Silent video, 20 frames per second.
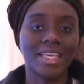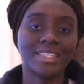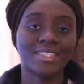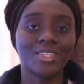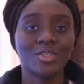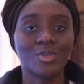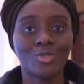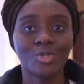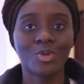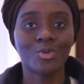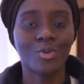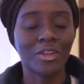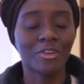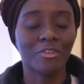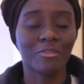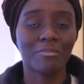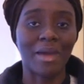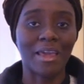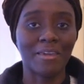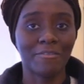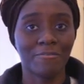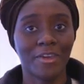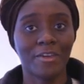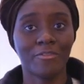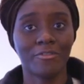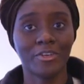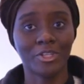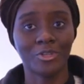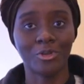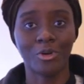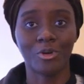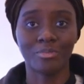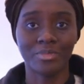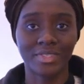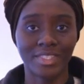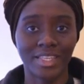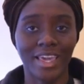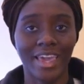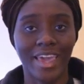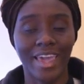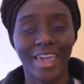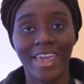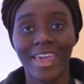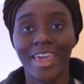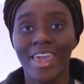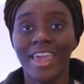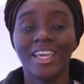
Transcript: It's also one of my favorite dorms here.